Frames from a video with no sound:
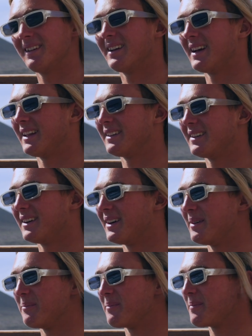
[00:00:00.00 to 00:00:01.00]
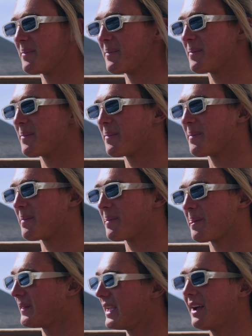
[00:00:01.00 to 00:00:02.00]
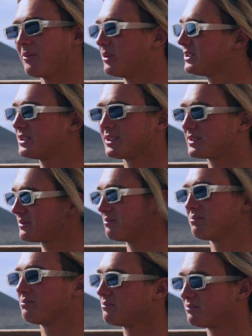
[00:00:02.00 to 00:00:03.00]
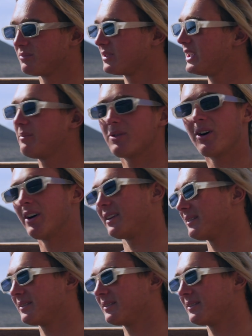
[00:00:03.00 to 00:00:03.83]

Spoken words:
And yeah, it was just keep going,